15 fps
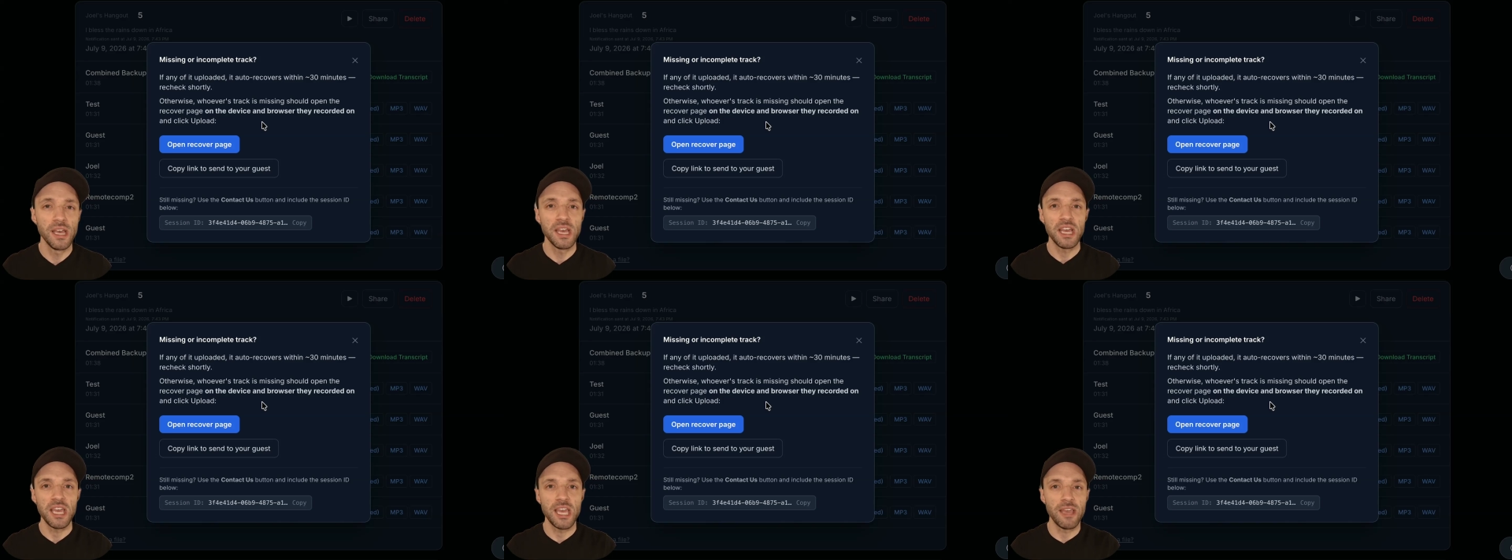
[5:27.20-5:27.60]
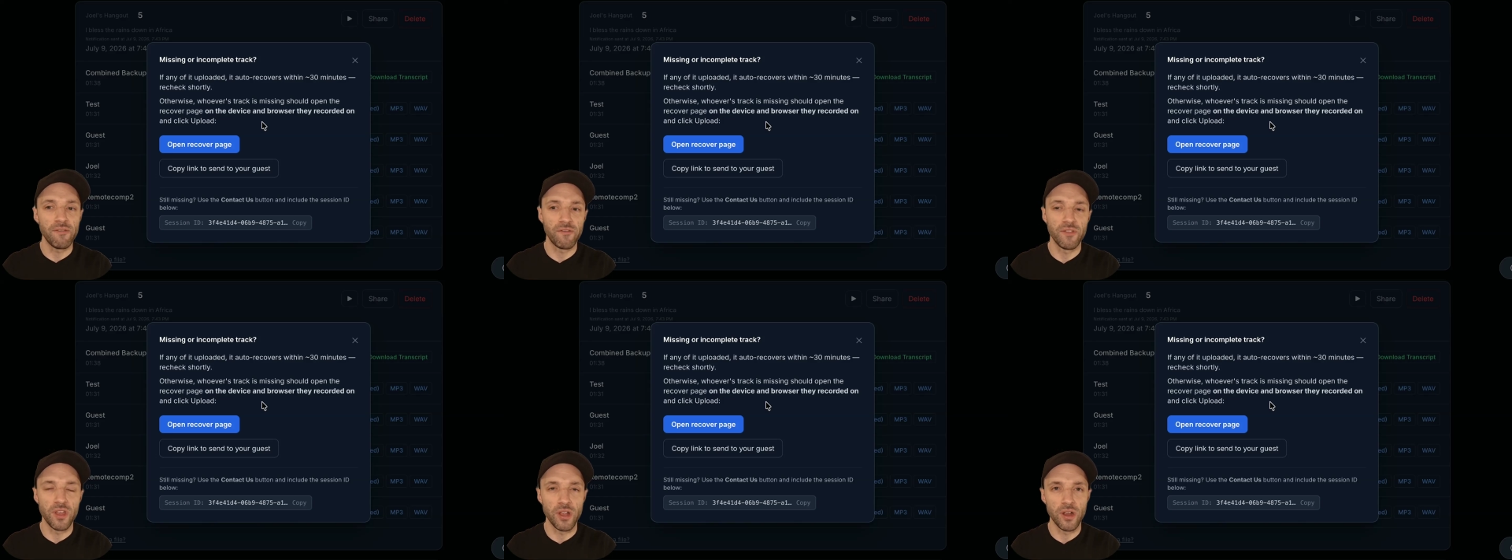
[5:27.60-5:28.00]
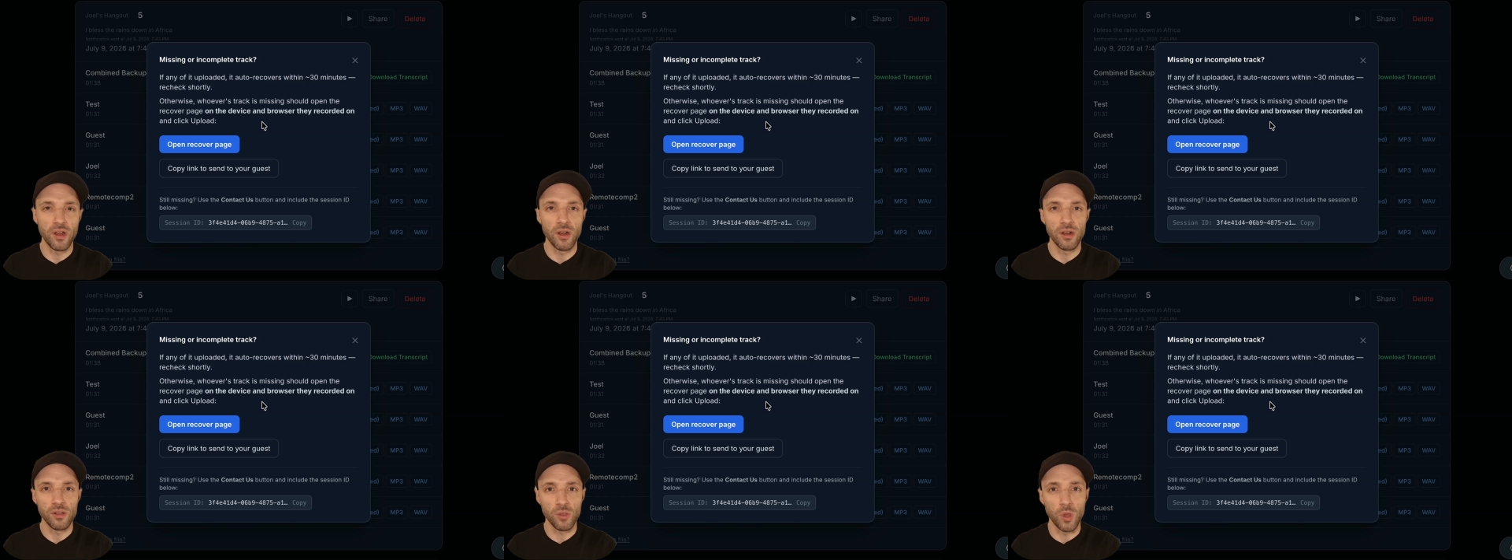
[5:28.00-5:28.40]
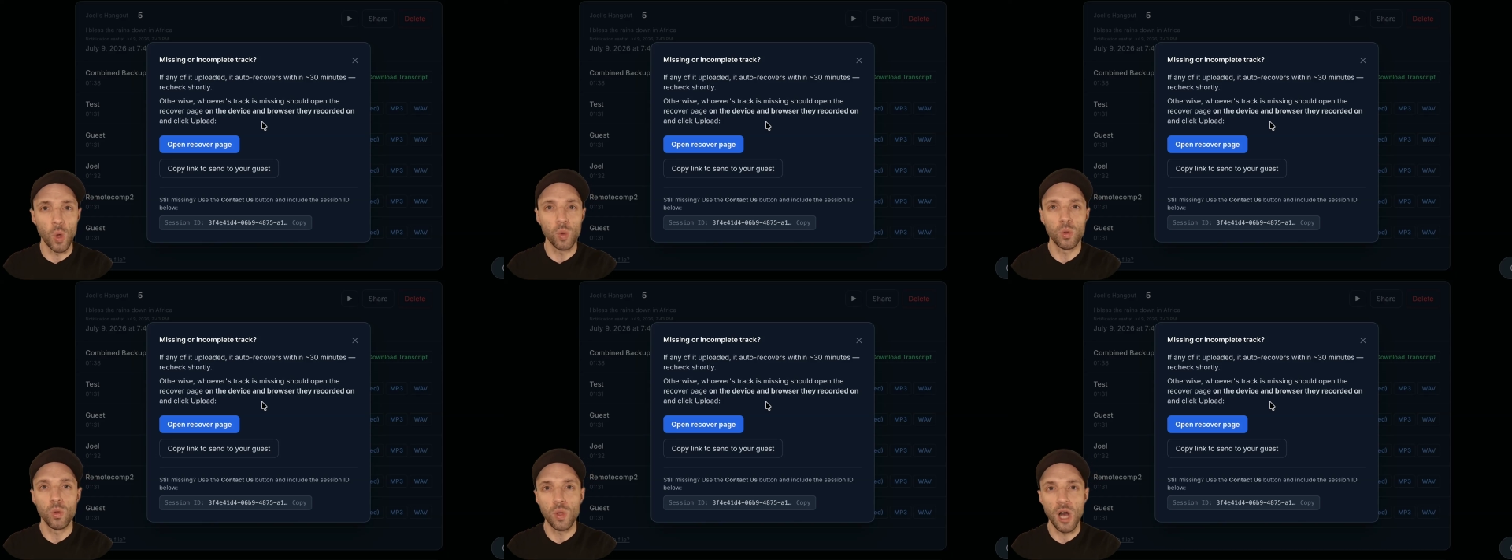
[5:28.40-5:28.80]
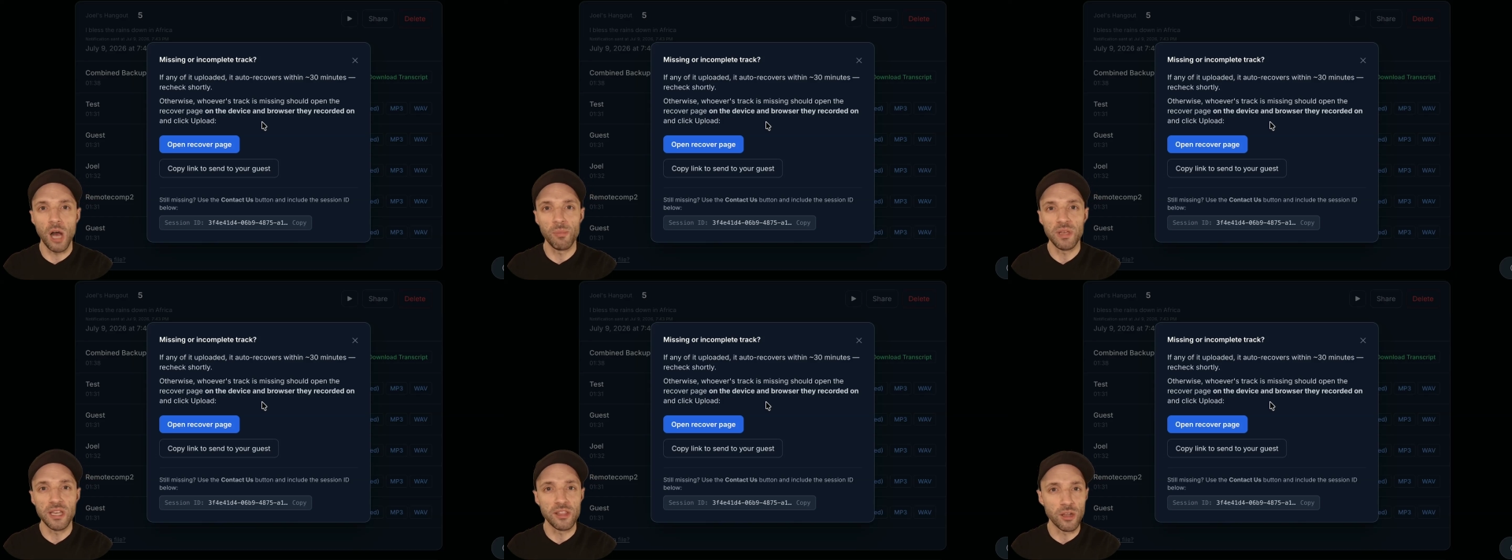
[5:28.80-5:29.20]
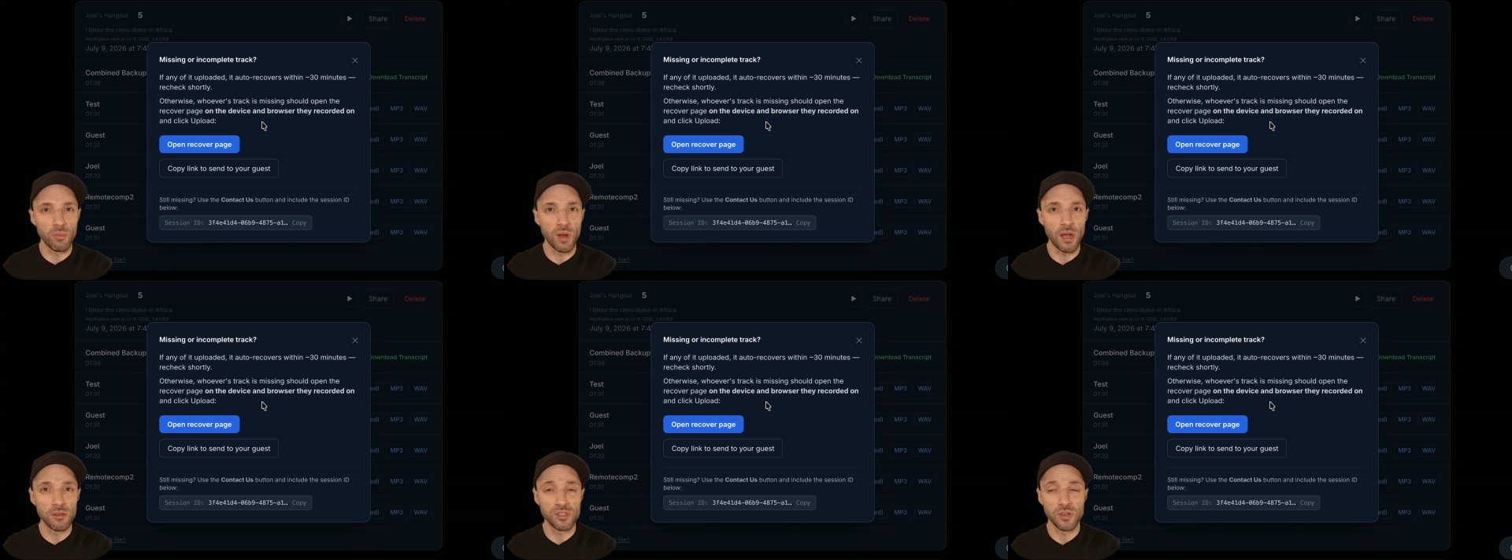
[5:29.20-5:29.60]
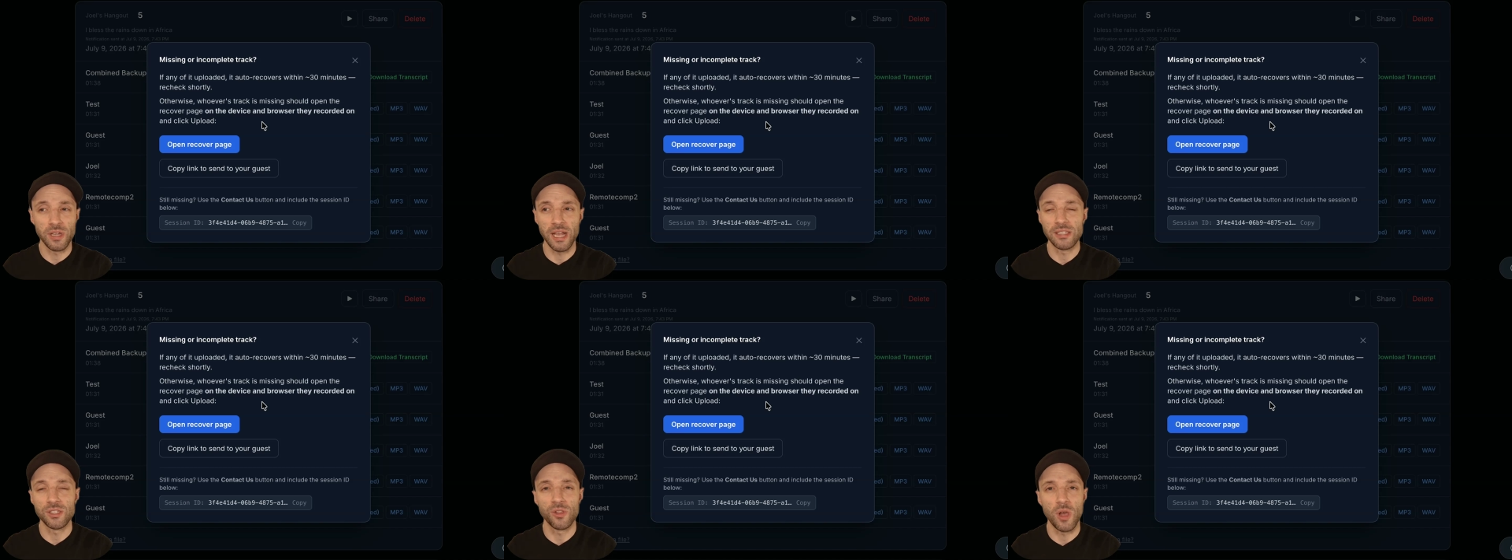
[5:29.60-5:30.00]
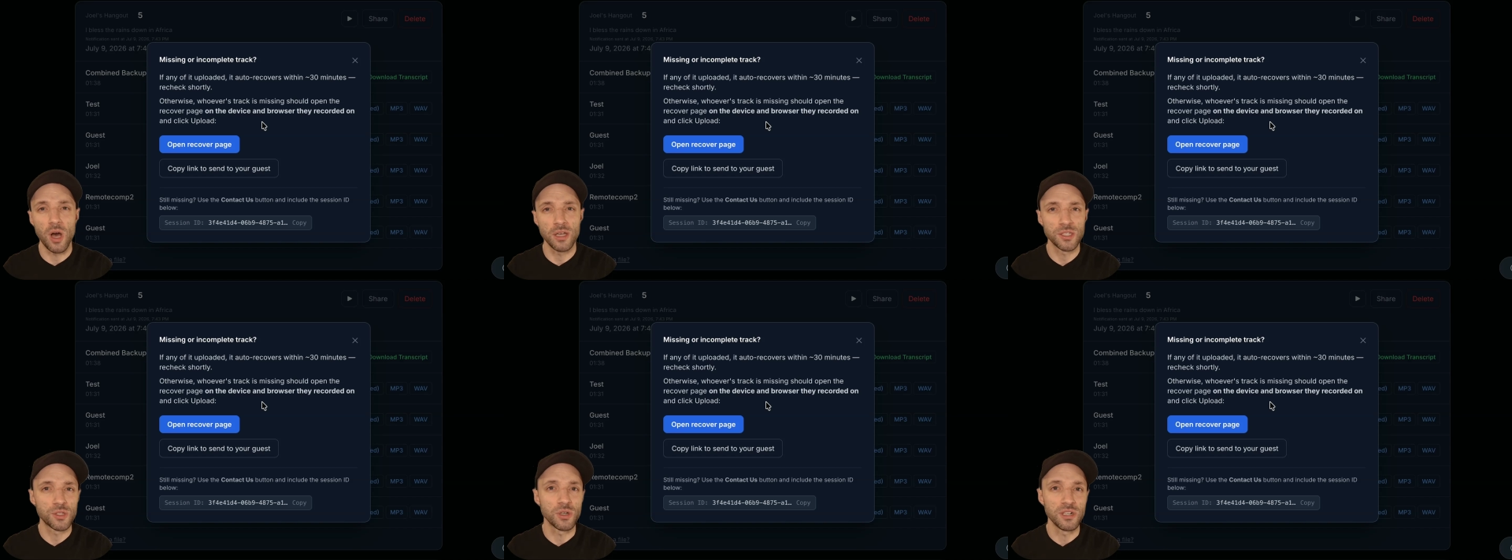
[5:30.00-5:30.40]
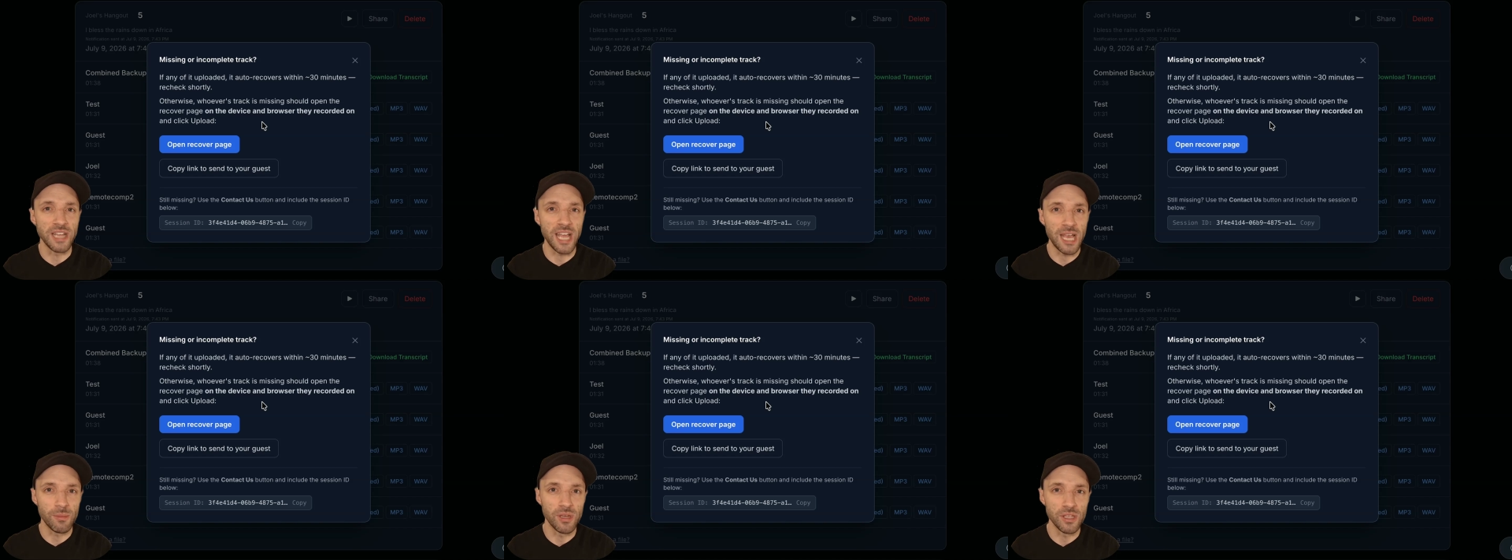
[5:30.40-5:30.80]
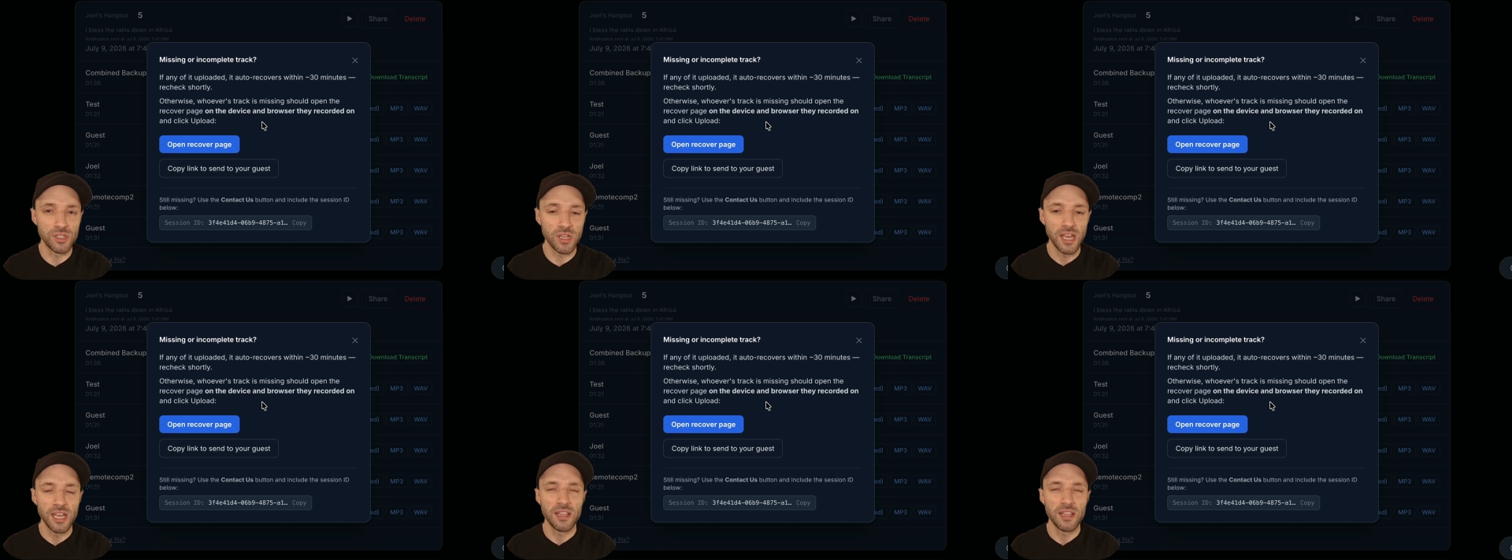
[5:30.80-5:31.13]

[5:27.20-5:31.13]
If their local copy in their browser gets lost or damaged,